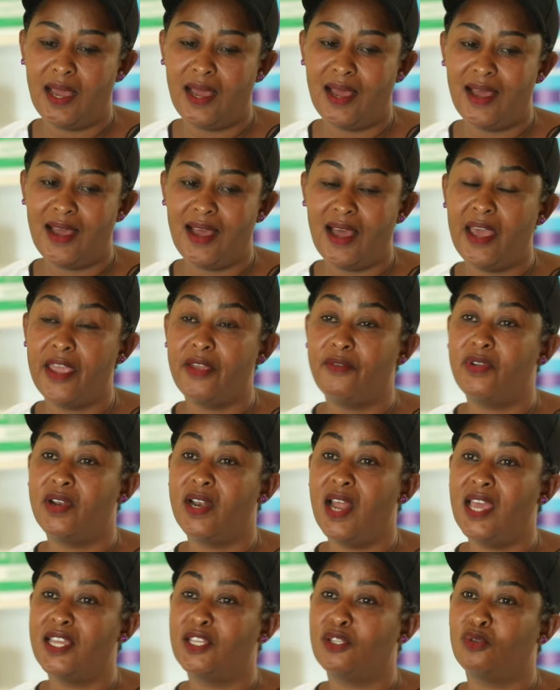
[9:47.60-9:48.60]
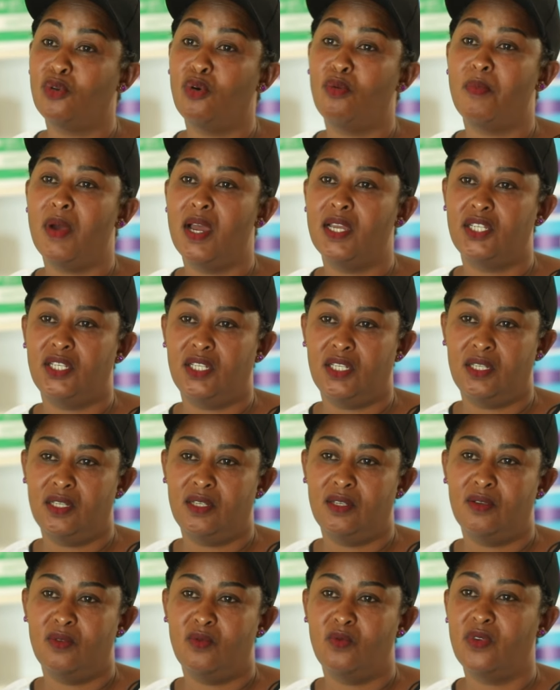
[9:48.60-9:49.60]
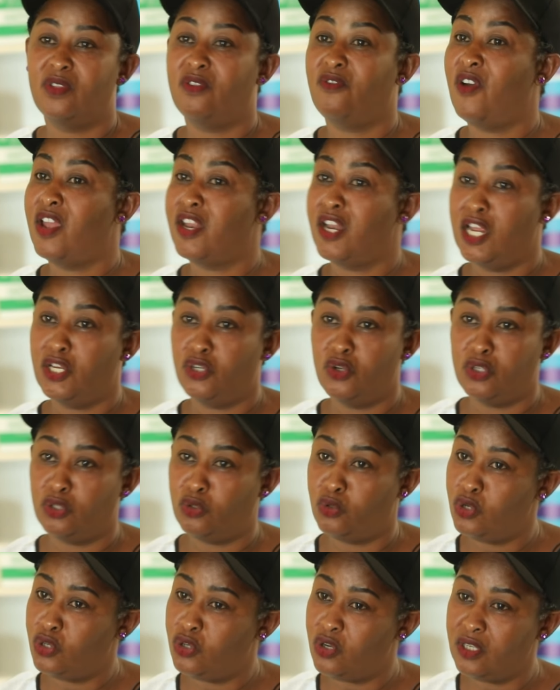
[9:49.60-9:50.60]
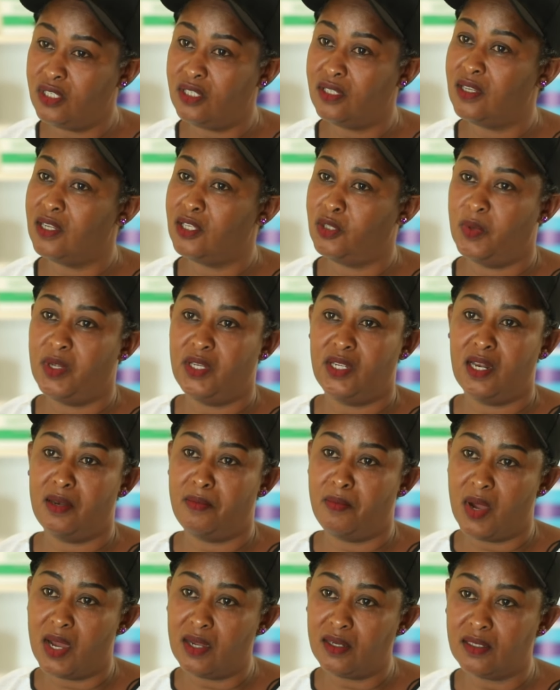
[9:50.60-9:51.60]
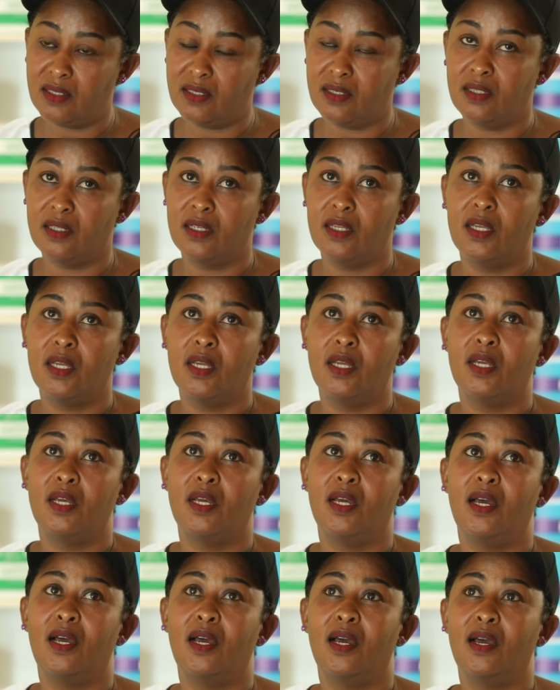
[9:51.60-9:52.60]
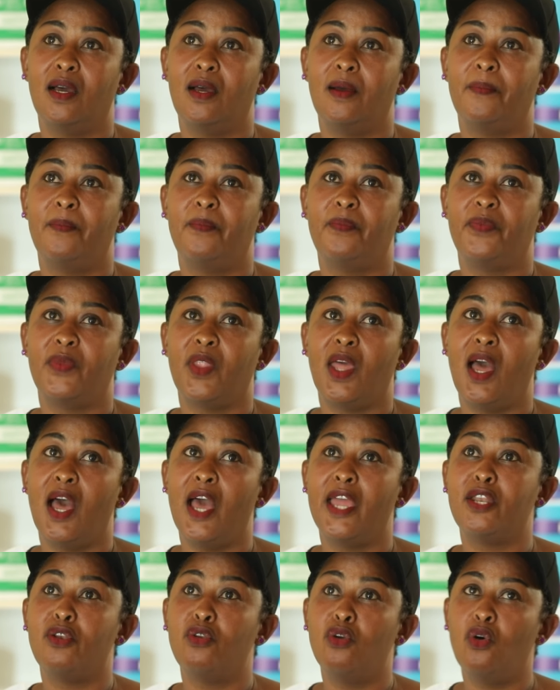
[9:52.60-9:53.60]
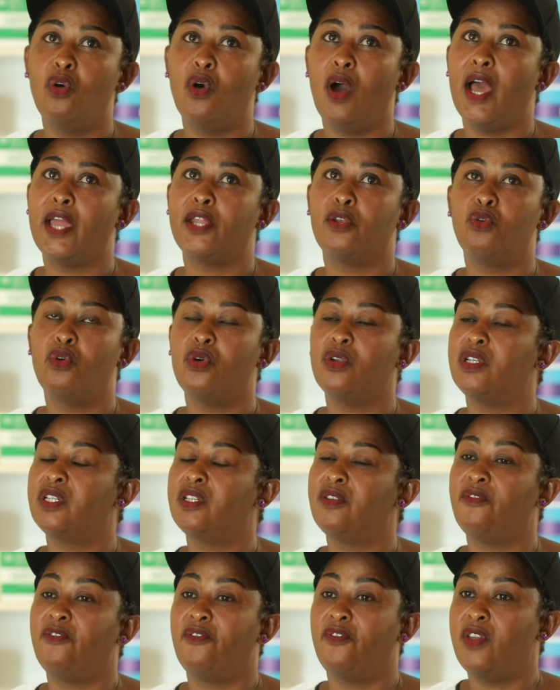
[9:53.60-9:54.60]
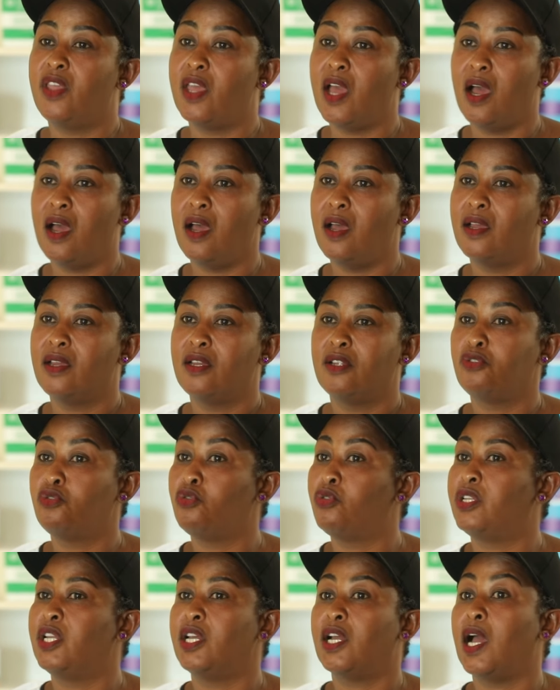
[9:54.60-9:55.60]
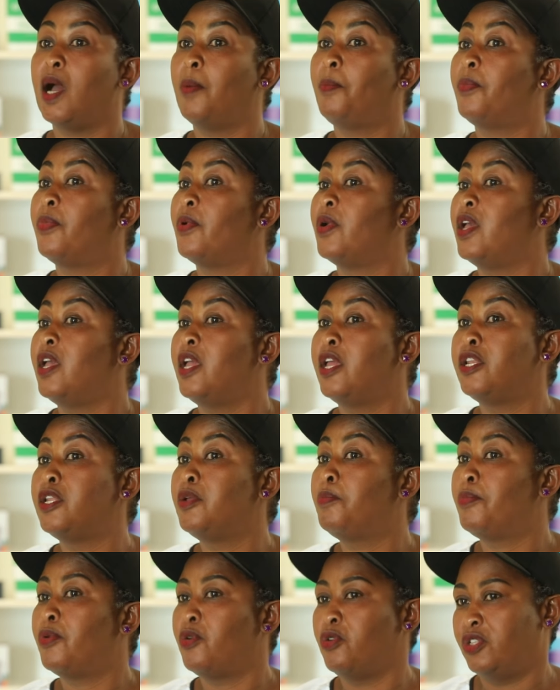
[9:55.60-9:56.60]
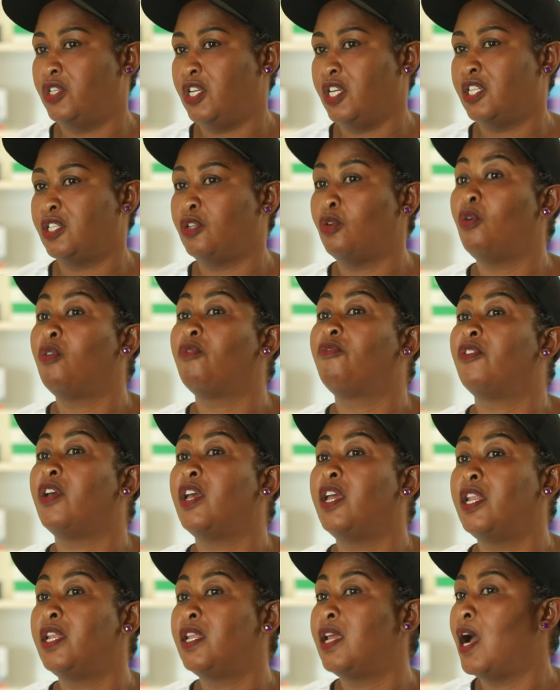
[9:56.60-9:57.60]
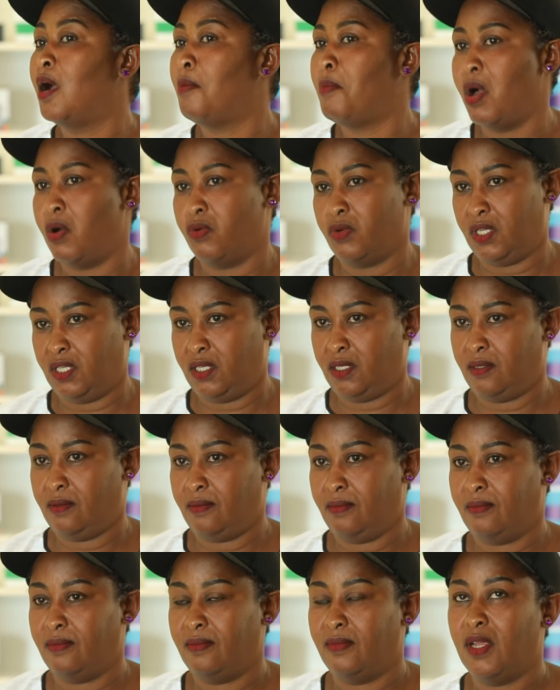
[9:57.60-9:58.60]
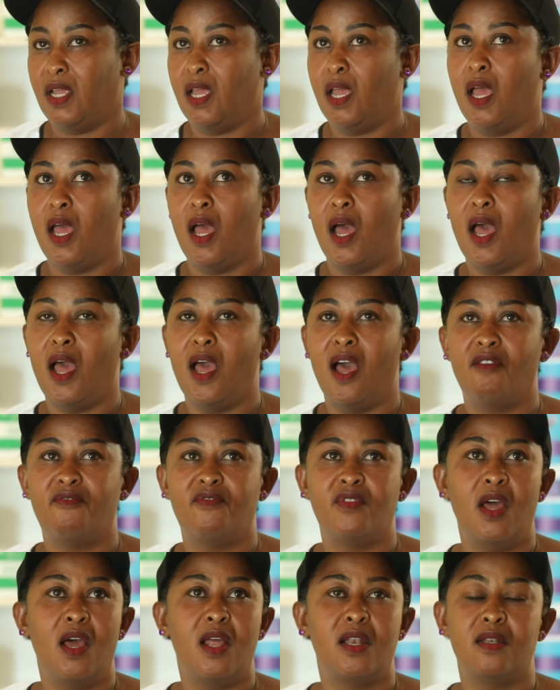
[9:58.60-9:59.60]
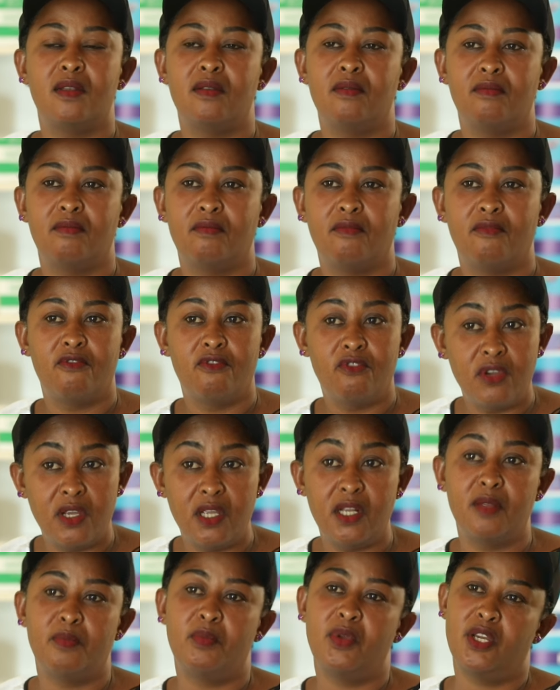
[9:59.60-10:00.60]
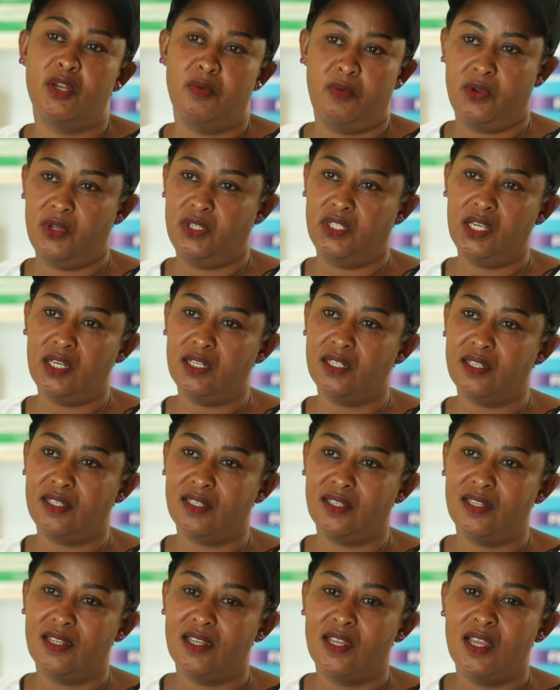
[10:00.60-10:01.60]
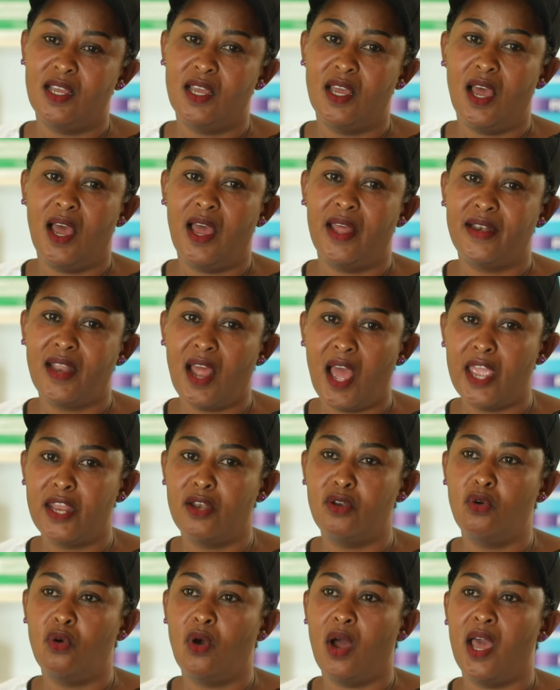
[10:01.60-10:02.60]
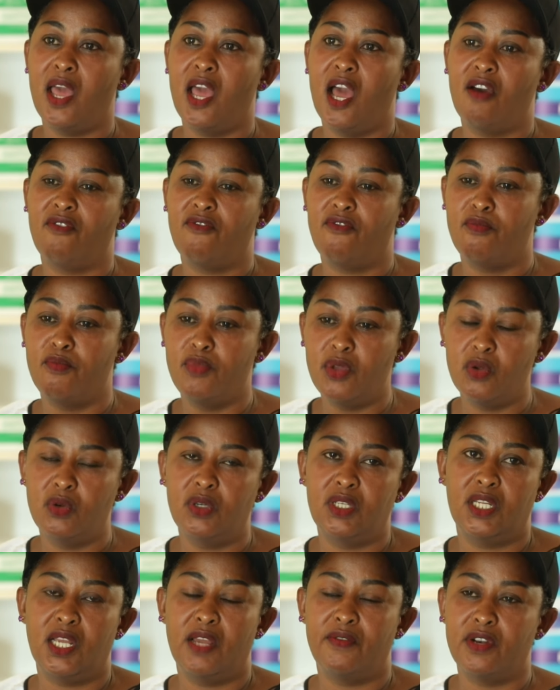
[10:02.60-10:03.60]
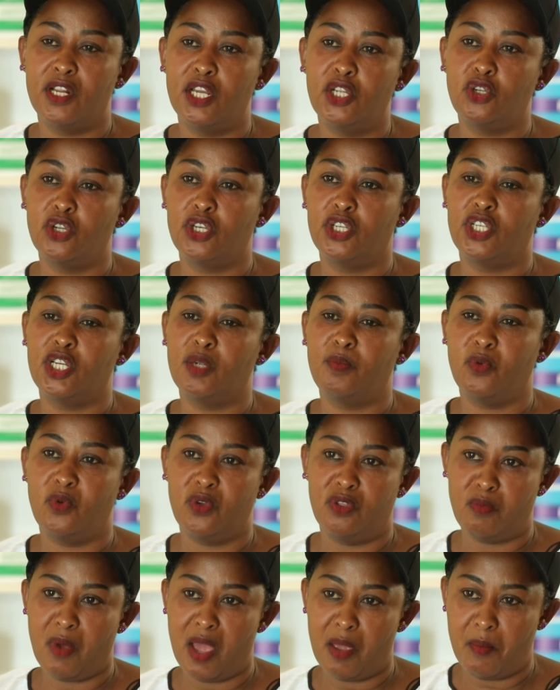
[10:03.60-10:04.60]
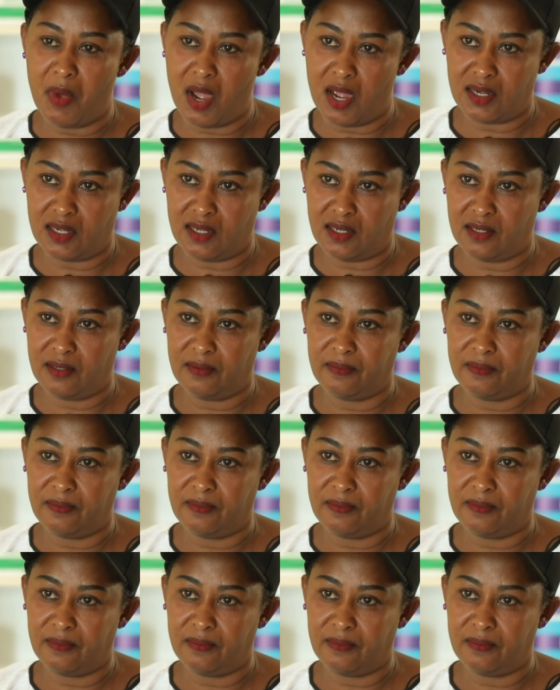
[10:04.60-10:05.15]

I rely so much with financial institutions, especially banks. I know I don't fear to take up any project of any amount. I have done really big projects, and I know I have built a relationship with my bank.